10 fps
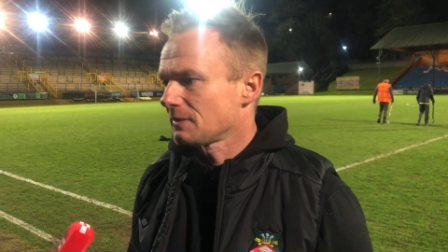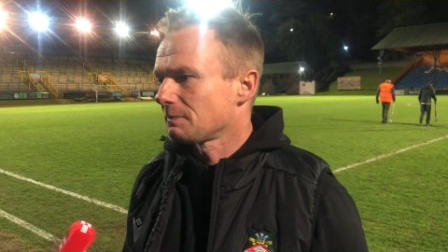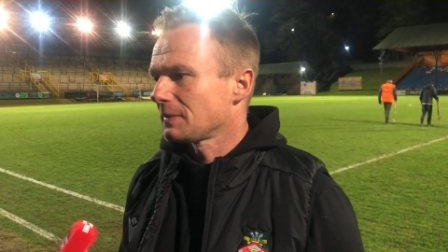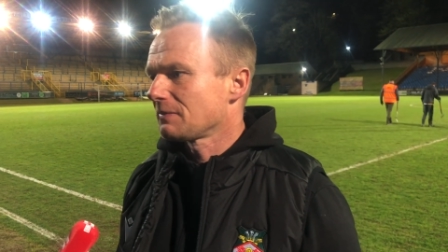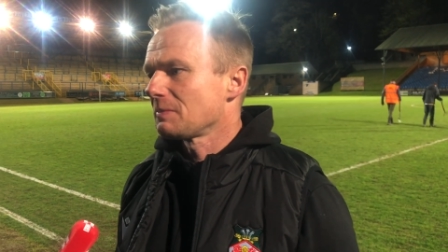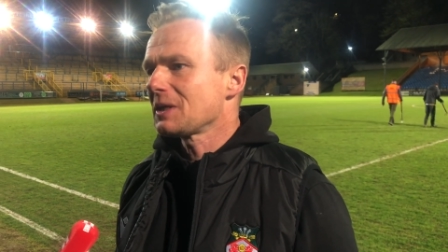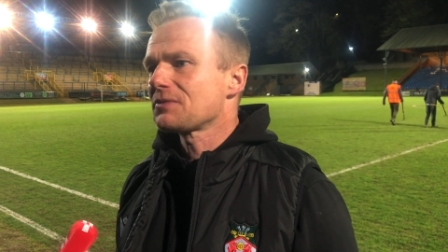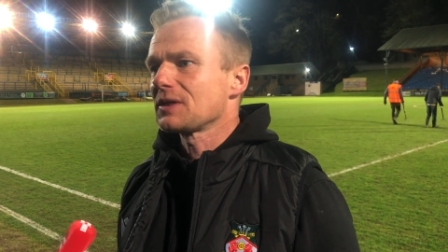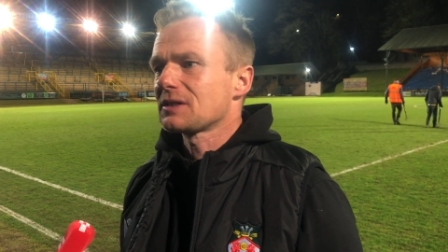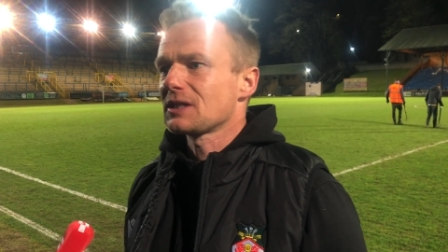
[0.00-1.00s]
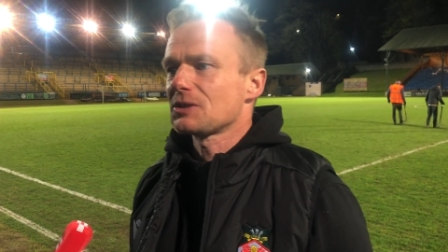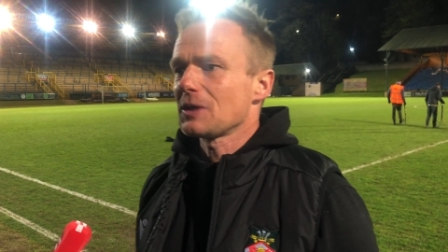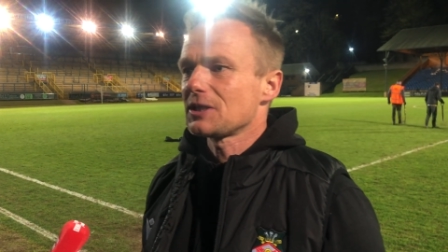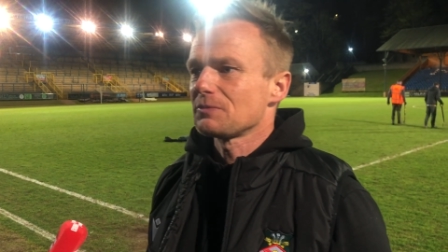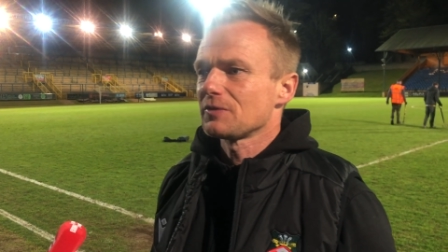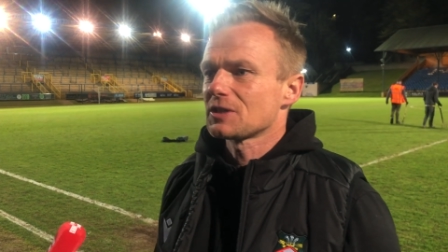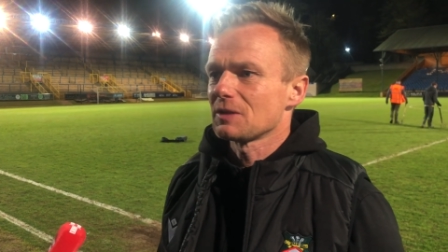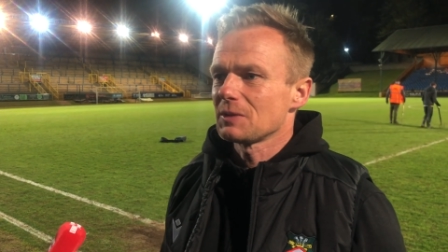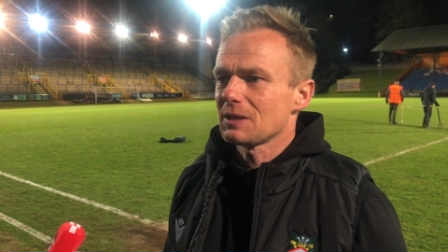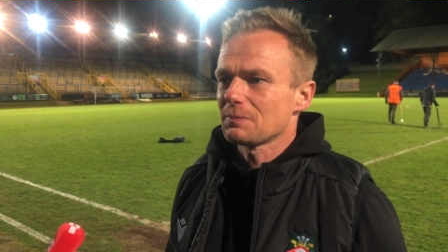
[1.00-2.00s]
A bit of a misfit situation with us at the
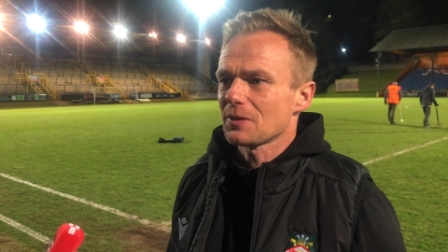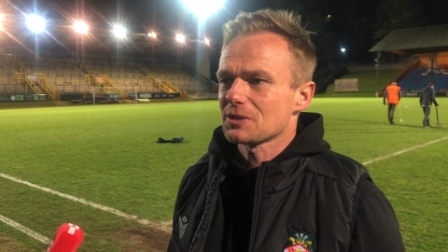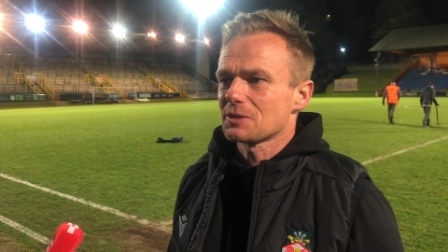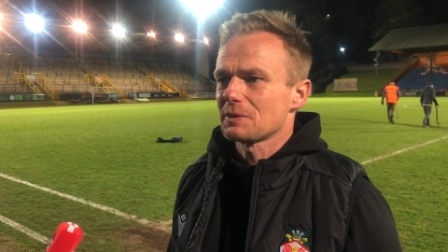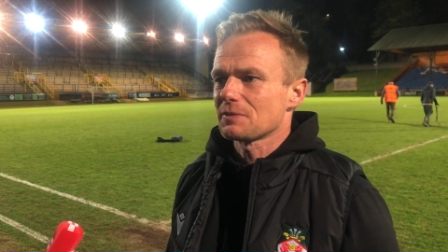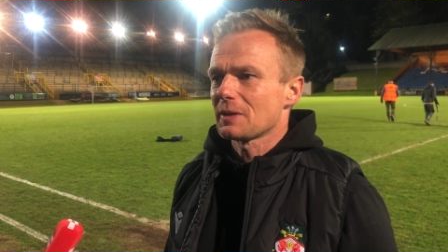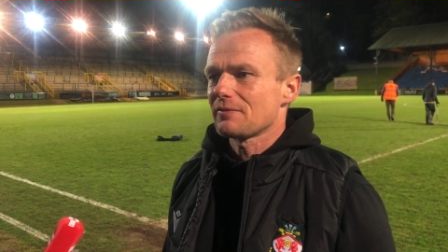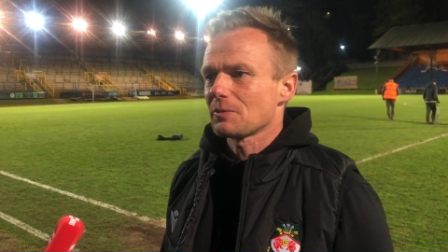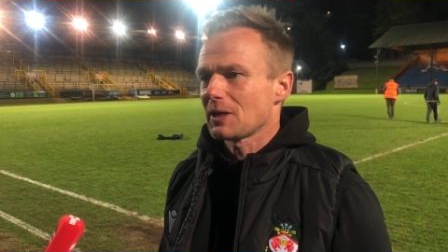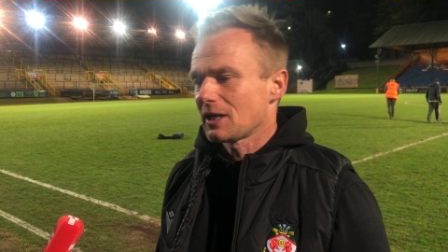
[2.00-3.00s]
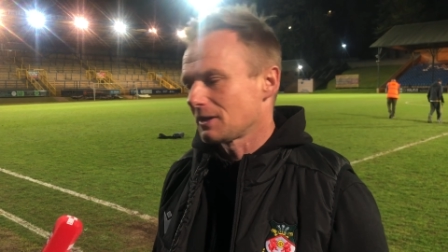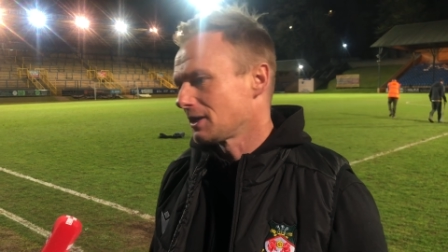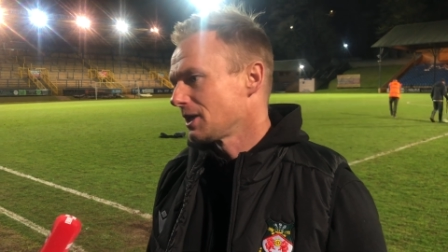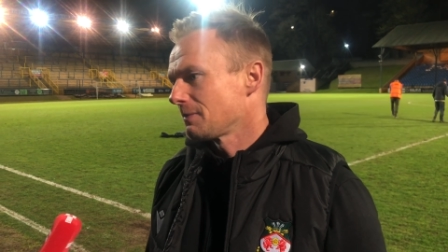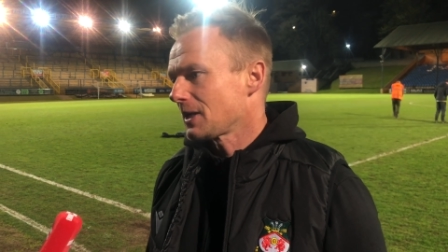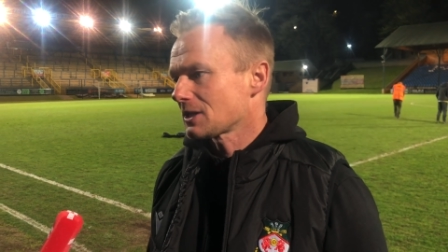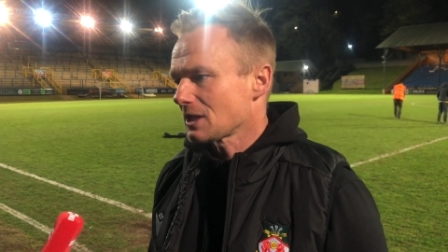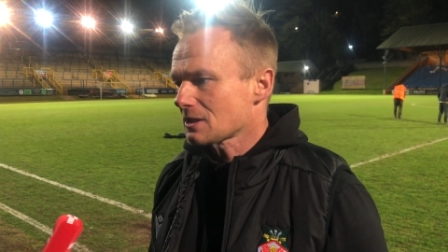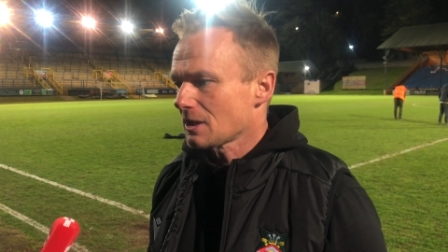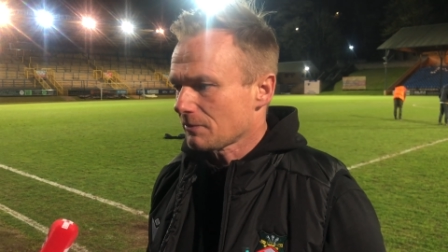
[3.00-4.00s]
minute. Bodies coming from everywhere and patching
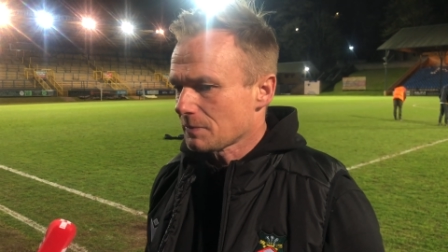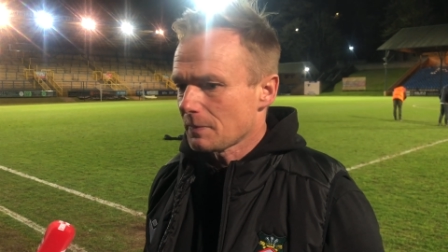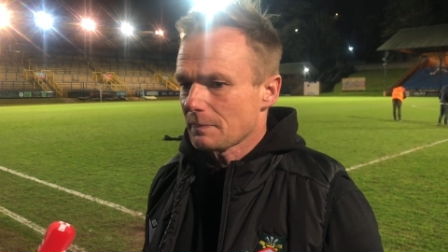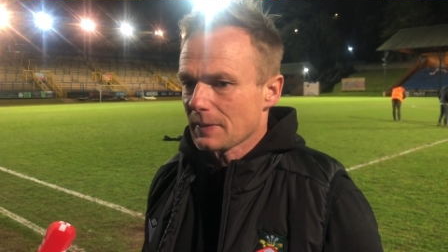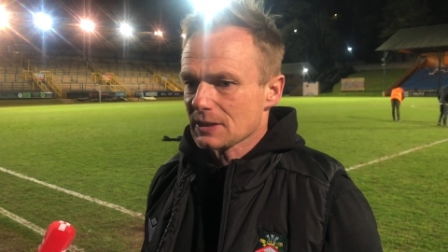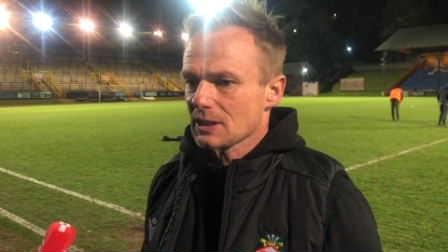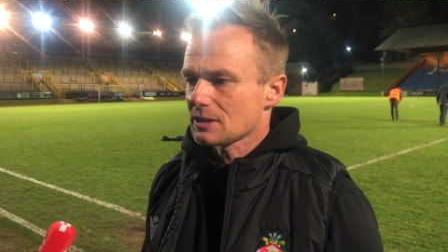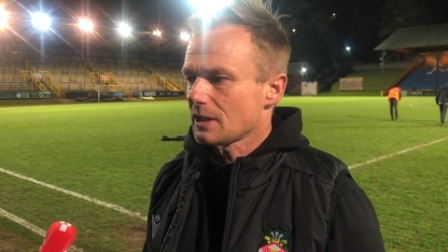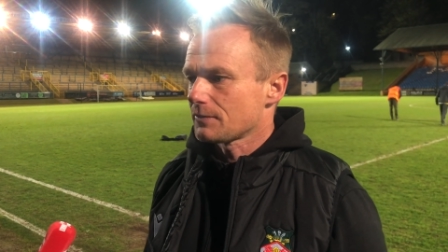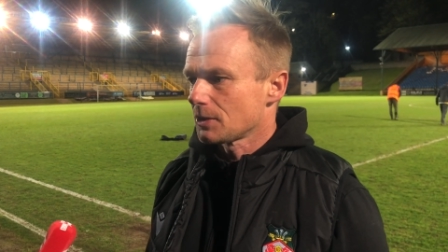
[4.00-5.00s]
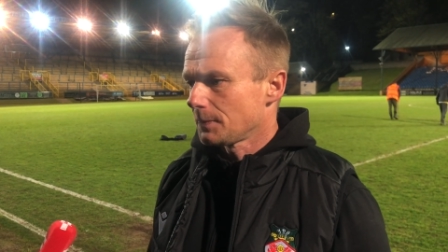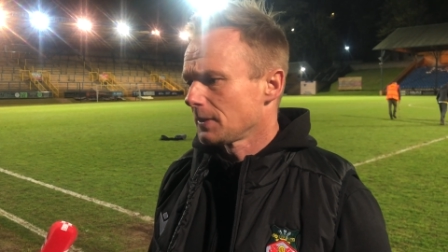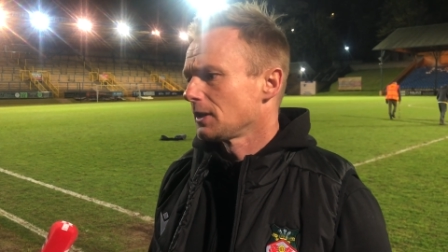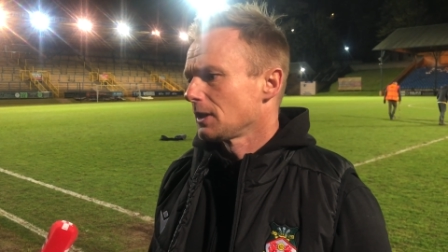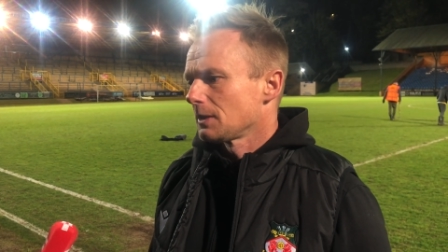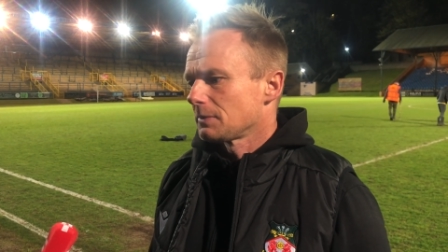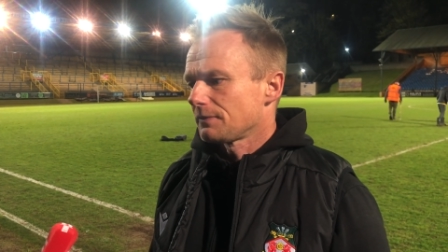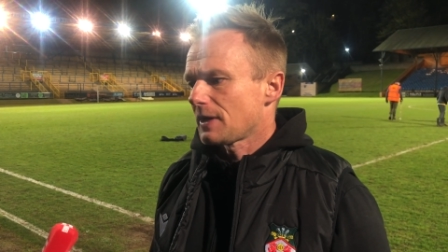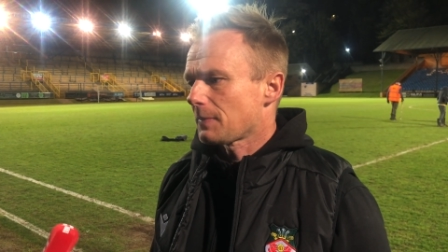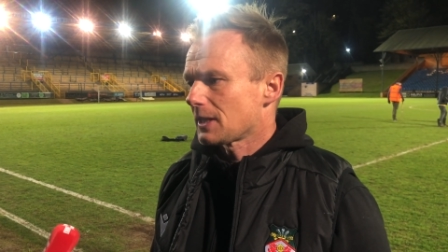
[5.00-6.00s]
ourselves, patching ourselves up. But
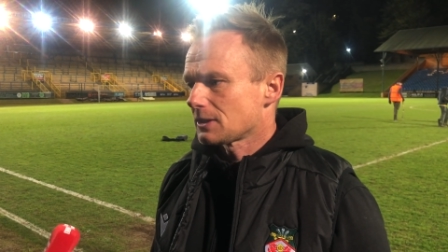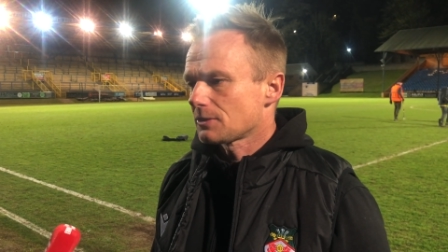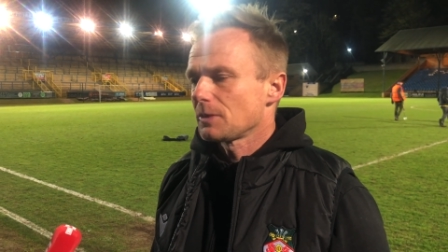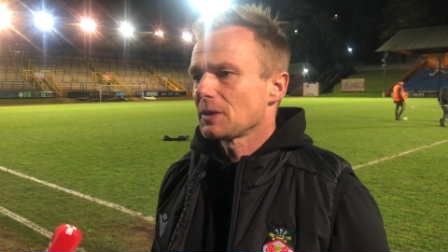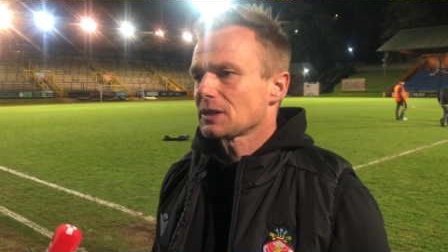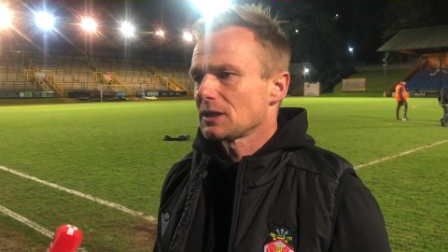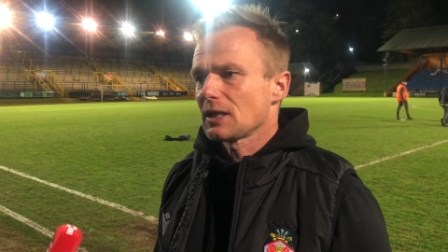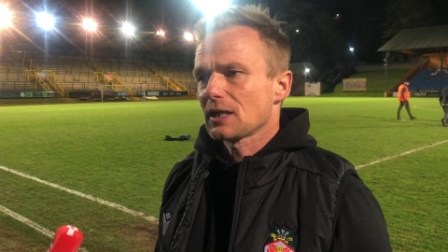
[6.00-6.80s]
fair play to the group that's in there.